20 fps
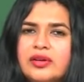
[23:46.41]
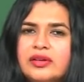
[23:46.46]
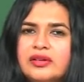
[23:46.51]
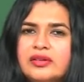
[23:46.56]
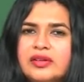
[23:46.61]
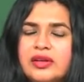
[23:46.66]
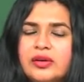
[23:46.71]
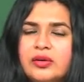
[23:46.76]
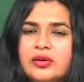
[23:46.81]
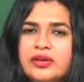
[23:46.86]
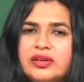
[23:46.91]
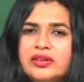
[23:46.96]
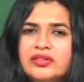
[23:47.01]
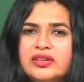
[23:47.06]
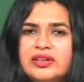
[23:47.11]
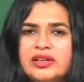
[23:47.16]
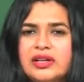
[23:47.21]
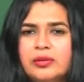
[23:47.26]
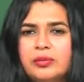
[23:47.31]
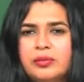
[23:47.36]
the
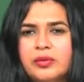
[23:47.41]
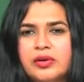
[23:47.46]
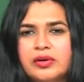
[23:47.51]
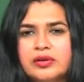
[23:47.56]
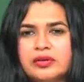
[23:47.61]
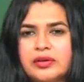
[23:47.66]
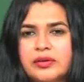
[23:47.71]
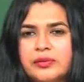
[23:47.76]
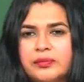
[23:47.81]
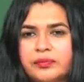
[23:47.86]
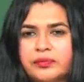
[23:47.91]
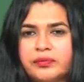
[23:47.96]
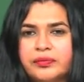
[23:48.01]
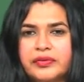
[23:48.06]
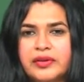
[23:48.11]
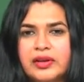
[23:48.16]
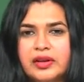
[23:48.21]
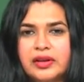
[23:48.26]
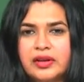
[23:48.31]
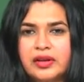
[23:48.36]
original book
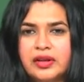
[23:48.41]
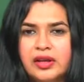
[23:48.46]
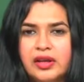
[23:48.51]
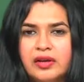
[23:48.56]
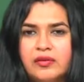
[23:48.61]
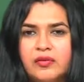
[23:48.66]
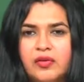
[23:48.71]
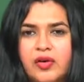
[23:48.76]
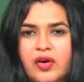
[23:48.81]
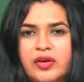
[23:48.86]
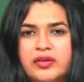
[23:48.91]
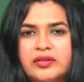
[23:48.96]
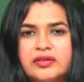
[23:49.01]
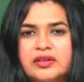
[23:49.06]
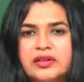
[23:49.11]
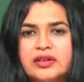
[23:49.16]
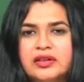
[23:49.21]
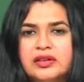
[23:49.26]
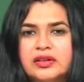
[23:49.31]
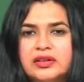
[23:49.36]
was
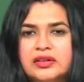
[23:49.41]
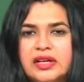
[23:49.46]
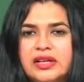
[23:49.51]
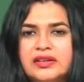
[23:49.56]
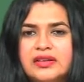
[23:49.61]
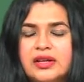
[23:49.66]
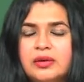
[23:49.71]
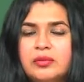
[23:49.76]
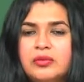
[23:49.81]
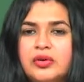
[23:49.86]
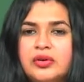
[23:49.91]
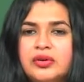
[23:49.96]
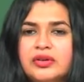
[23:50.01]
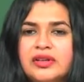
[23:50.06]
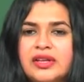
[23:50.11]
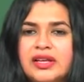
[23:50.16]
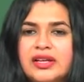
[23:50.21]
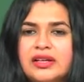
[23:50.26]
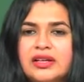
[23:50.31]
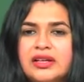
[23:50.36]
nothing more
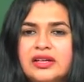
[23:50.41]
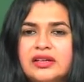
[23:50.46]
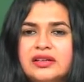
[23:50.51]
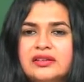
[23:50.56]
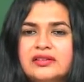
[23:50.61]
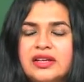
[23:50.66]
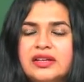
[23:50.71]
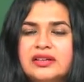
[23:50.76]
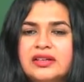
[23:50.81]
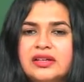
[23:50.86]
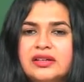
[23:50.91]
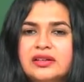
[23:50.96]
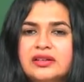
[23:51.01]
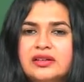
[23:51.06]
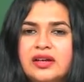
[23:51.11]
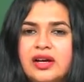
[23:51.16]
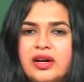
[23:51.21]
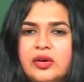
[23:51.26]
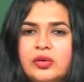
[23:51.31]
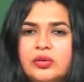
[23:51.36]
than setting
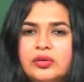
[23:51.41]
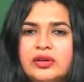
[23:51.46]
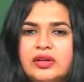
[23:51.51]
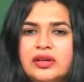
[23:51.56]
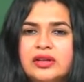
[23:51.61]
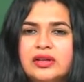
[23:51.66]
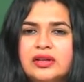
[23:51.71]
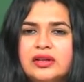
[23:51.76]
down,